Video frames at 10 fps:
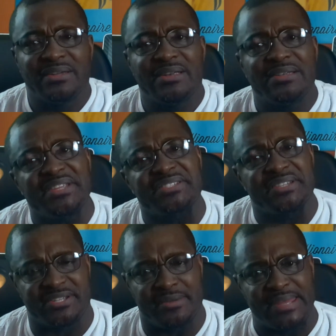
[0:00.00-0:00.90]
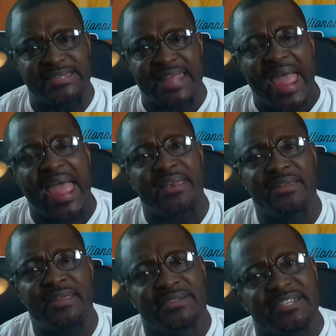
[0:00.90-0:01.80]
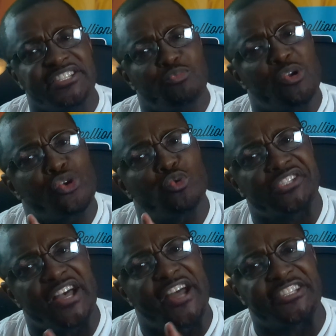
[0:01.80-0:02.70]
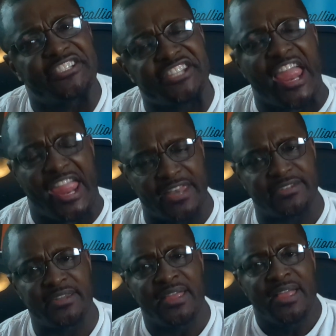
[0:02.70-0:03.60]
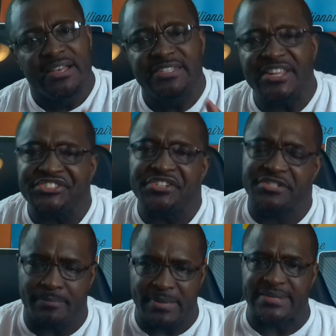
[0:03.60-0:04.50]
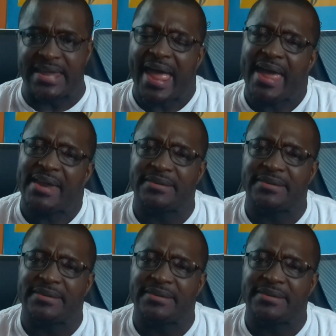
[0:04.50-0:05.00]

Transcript: Listen to me, Dad. This is what your son is saying. Listen to me, Dad.